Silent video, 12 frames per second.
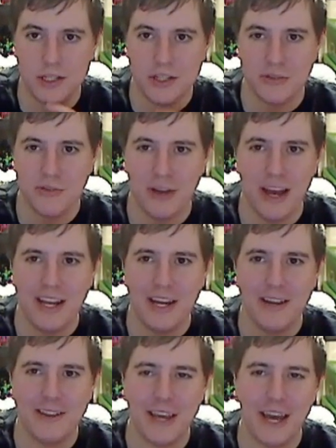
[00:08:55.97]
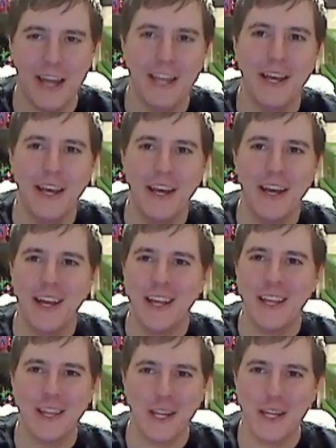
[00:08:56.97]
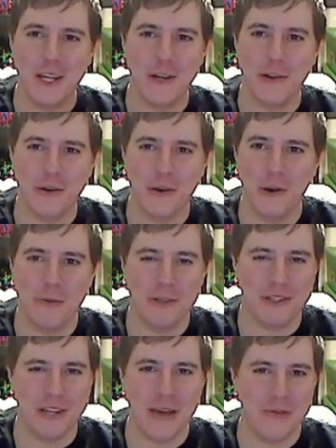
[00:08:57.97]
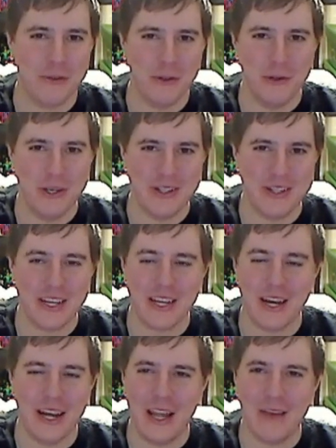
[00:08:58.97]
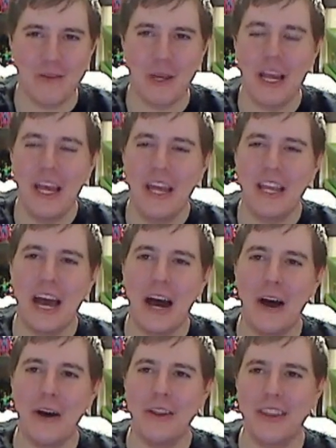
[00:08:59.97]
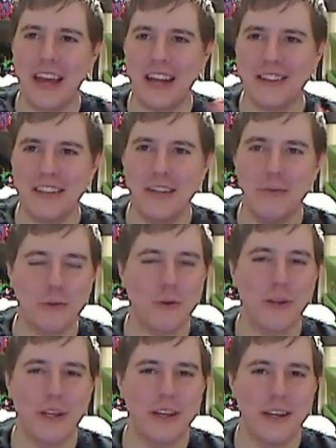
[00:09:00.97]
just to find out that the leader of the group is an effing lunatic. I loved it. Now, that scene was really